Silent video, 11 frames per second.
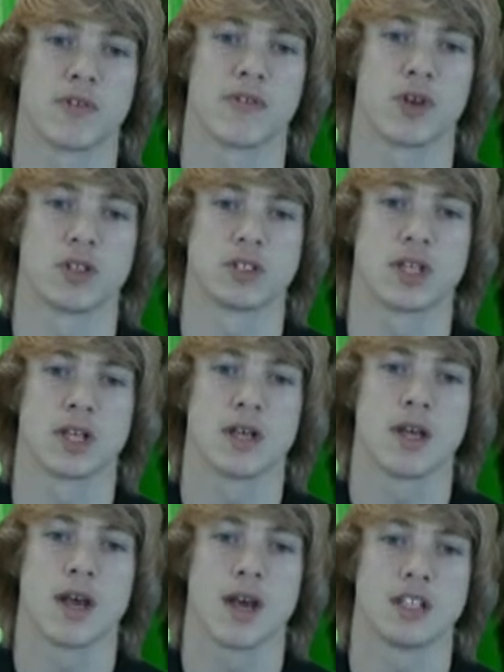1st.
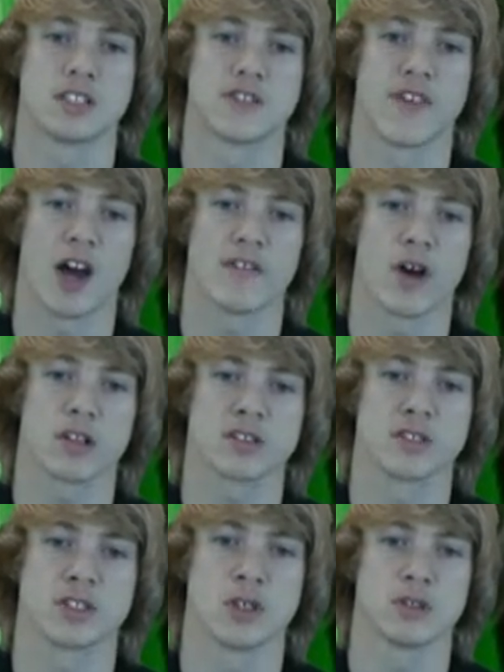It is $5
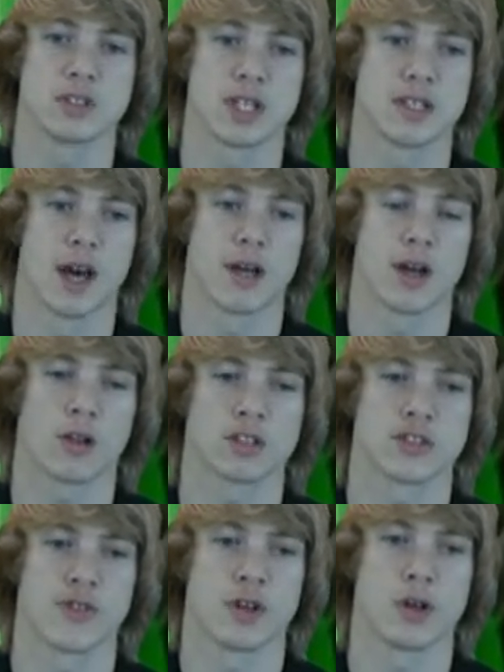for students and $10
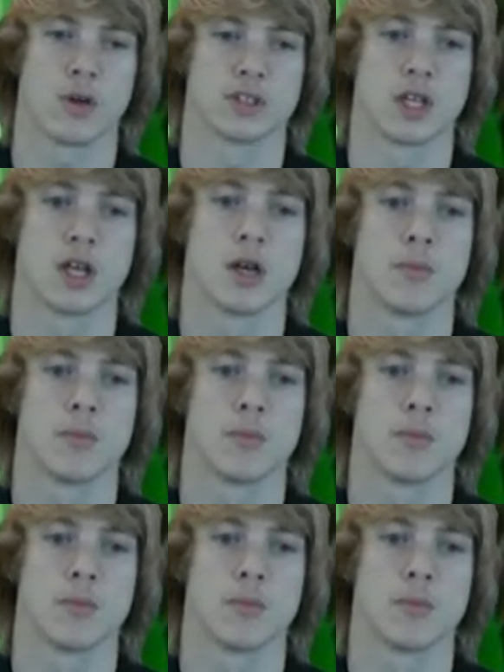for adults,